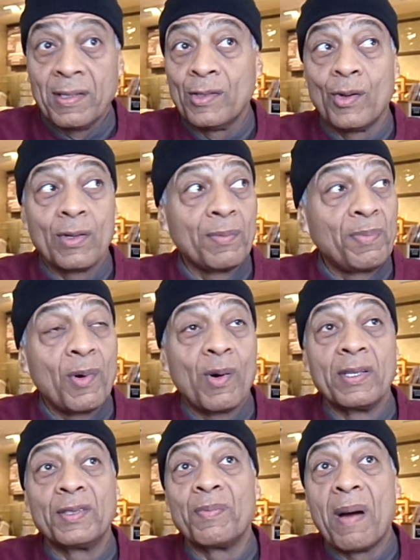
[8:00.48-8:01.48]
on the
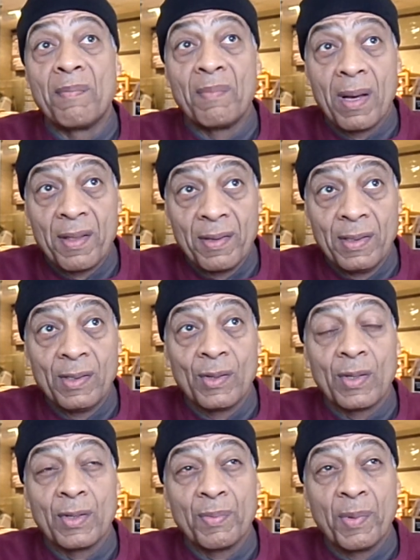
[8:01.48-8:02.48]
porch, my mother's
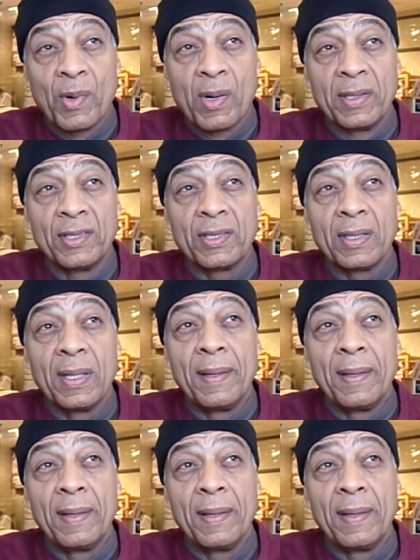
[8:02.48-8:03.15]
on the porch.